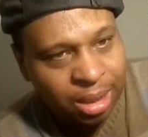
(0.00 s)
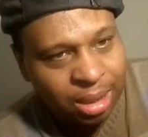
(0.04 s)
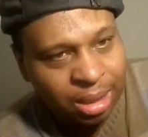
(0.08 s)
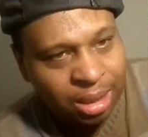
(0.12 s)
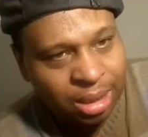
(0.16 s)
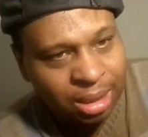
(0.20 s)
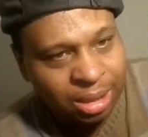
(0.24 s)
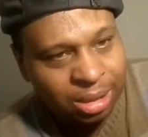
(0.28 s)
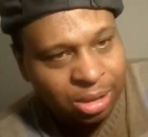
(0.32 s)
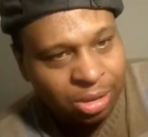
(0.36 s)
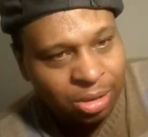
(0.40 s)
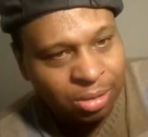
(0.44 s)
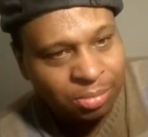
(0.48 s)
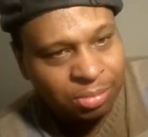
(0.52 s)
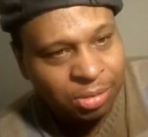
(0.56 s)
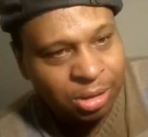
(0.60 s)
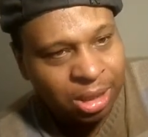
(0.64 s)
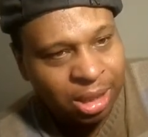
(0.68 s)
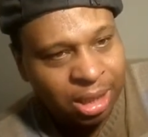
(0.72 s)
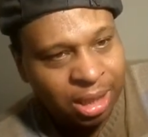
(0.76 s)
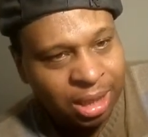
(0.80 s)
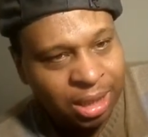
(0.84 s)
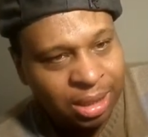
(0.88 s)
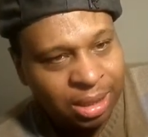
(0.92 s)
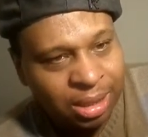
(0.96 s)
you know what I'm
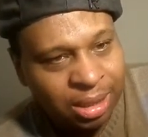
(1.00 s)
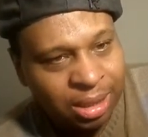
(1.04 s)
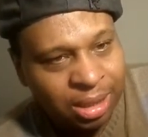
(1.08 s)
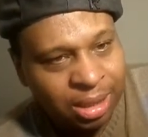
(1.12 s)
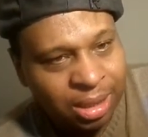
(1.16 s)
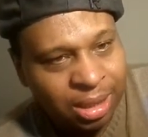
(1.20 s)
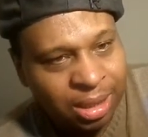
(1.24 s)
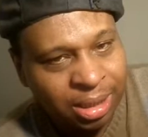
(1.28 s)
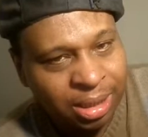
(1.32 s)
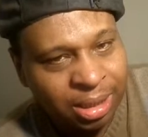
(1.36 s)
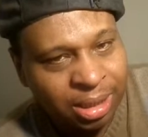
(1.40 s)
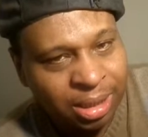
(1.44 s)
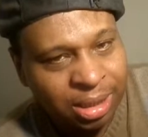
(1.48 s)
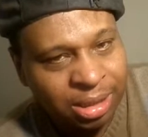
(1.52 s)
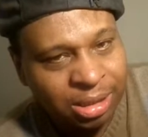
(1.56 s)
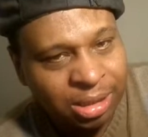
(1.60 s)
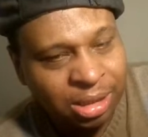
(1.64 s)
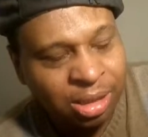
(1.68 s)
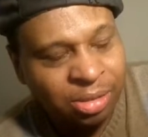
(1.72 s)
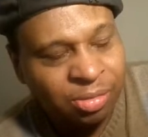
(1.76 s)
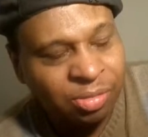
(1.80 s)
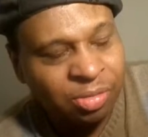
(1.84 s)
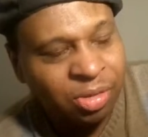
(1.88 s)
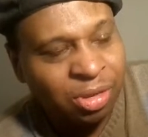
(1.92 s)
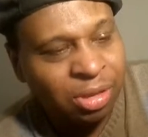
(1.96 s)
saying,
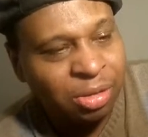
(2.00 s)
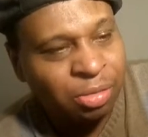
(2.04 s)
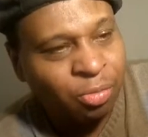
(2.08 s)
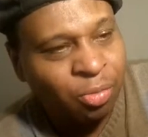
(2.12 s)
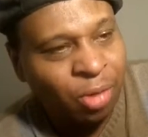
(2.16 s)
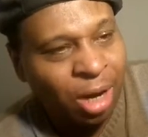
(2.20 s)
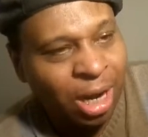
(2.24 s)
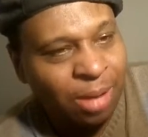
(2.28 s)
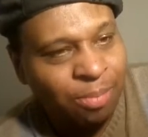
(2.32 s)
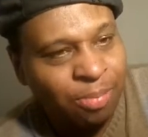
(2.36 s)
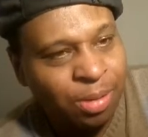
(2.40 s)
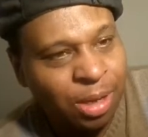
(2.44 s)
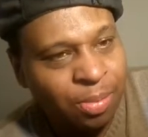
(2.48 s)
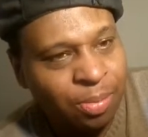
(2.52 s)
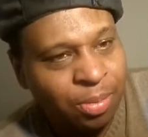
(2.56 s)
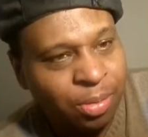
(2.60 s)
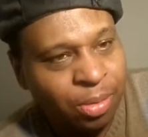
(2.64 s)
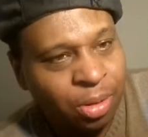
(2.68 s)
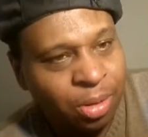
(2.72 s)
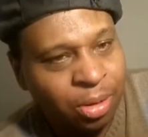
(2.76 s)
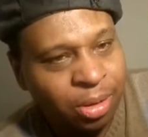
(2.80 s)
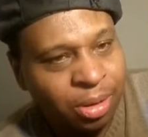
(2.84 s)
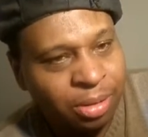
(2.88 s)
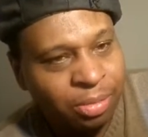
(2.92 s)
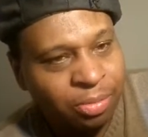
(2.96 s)
white
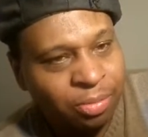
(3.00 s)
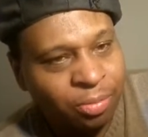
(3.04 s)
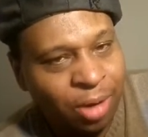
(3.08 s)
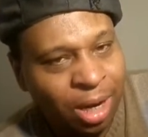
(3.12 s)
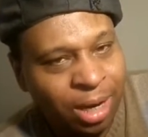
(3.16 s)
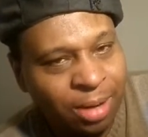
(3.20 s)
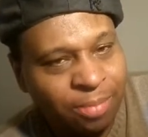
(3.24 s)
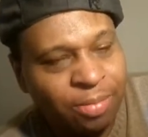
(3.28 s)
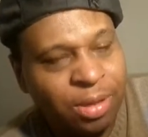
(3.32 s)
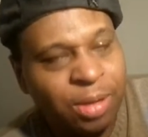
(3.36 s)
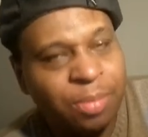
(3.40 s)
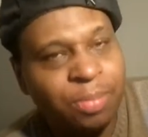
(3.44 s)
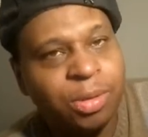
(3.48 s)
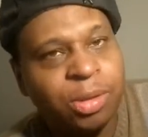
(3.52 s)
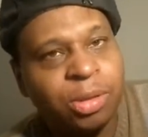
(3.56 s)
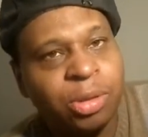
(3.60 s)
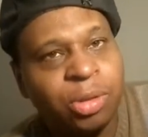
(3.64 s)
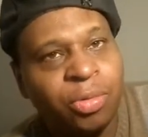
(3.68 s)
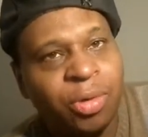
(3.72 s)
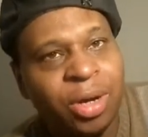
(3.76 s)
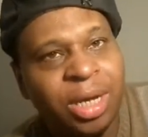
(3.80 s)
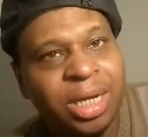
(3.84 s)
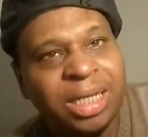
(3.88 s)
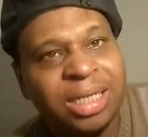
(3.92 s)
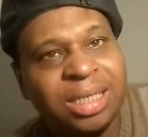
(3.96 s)
people are white people's
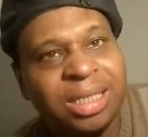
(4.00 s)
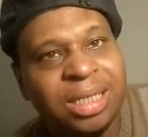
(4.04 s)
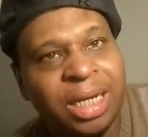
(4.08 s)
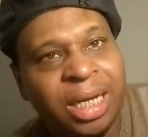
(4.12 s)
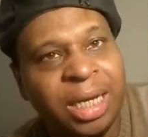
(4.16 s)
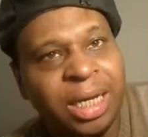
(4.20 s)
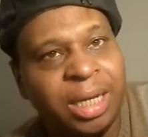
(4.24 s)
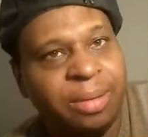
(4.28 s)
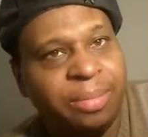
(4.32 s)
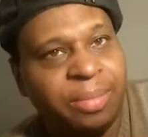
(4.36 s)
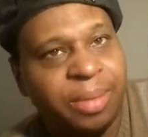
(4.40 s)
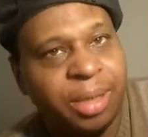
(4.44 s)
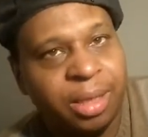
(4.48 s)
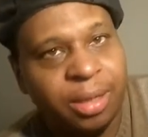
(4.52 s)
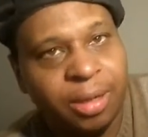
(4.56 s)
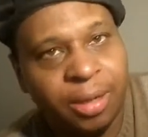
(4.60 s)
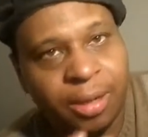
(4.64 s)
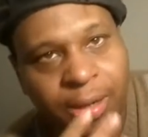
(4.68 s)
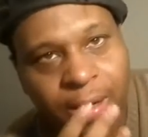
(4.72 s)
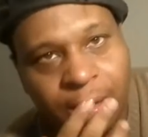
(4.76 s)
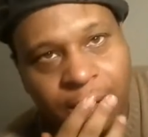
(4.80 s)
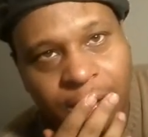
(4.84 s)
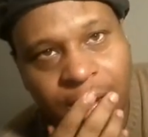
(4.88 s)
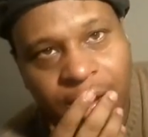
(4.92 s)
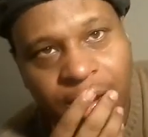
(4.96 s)
greatest enemy.
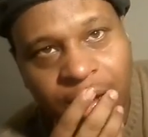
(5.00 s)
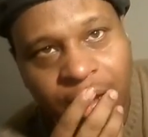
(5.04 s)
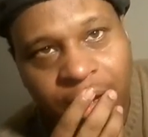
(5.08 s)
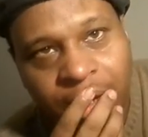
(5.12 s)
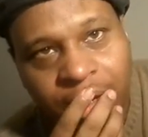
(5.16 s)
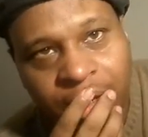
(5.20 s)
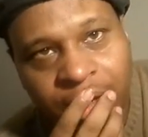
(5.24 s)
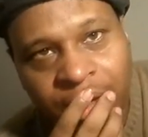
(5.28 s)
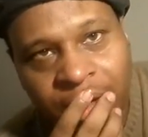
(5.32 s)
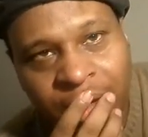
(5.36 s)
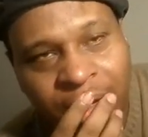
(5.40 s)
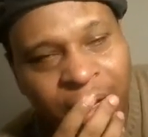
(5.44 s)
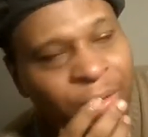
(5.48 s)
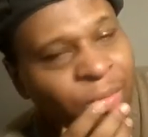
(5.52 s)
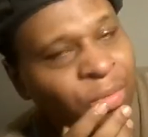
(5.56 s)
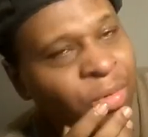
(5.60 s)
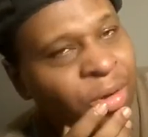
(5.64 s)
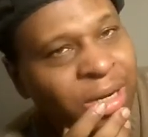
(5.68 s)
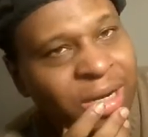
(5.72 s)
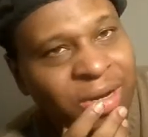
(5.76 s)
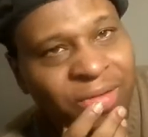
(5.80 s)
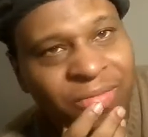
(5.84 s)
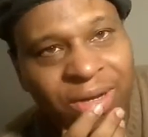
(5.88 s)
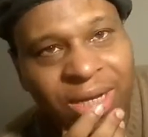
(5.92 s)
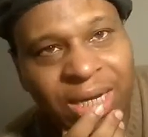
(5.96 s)
You know, it
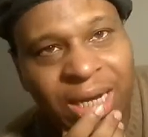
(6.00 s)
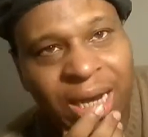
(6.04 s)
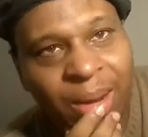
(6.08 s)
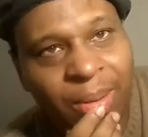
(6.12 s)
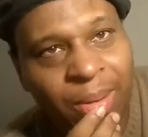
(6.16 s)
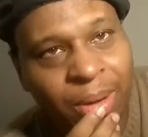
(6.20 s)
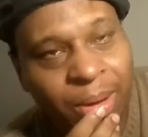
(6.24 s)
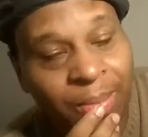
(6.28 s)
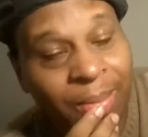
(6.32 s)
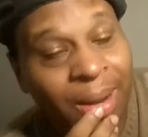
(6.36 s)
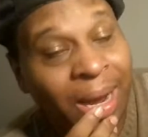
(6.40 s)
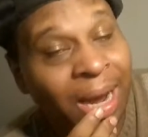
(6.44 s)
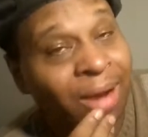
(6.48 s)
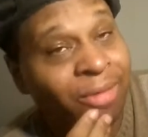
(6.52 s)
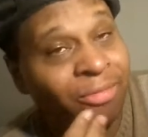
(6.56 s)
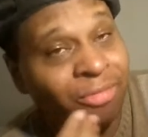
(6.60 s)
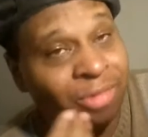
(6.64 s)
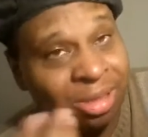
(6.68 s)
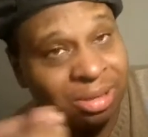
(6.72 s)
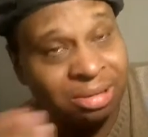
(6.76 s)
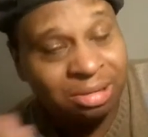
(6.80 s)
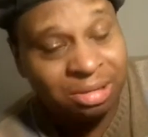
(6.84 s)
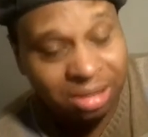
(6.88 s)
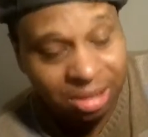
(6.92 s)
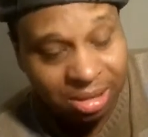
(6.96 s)
wouldn't even come to mind
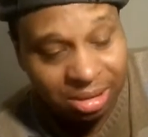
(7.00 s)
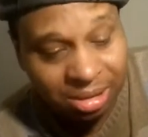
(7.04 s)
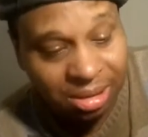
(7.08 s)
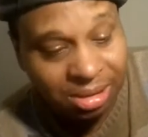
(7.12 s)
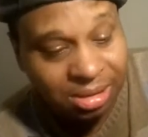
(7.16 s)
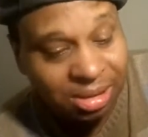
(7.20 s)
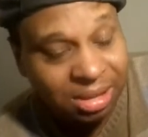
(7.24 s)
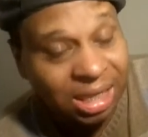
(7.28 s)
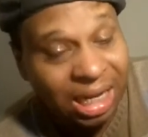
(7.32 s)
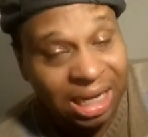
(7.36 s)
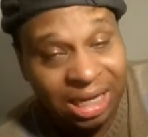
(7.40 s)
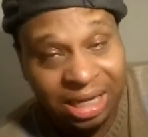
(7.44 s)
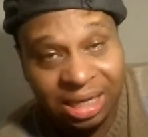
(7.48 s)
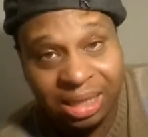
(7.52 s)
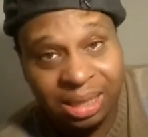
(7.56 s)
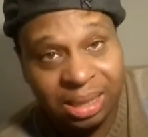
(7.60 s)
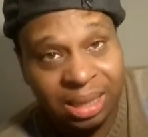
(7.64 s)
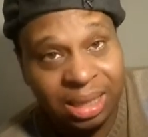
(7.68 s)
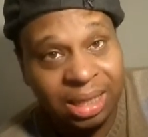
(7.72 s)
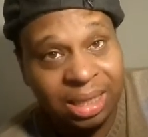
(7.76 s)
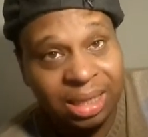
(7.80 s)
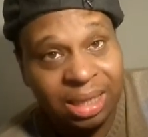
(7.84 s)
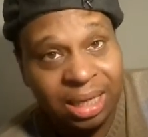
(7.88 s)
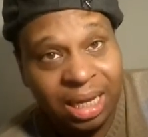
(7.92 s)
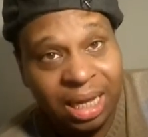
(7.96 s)
when
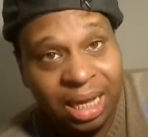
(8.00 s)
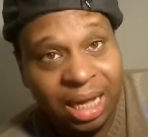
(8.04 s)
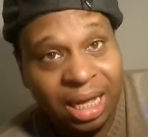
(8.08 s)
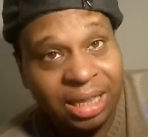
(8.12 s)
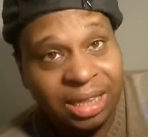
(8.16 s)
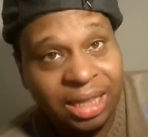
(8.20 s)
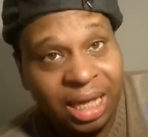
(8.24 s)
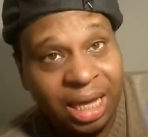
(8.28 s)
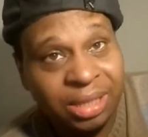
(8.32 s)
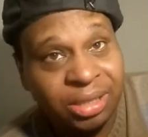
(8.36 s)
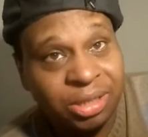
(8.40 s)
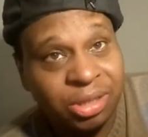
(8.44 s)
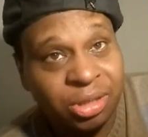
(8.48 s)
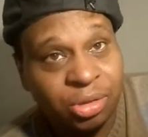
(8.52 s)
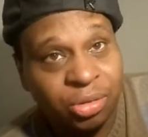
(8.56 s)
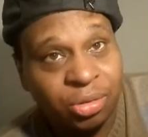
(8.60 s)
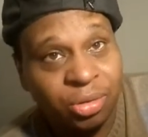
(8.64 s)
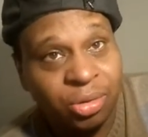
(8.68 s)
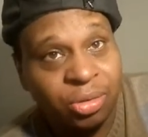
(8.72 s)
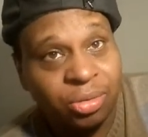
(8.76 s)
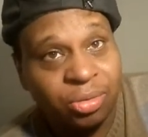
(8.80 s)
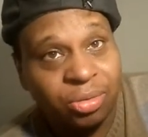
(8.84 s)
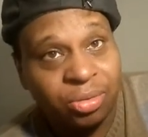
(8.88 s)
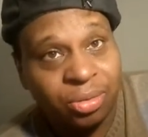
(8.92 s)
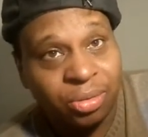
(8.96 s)
technically that's true.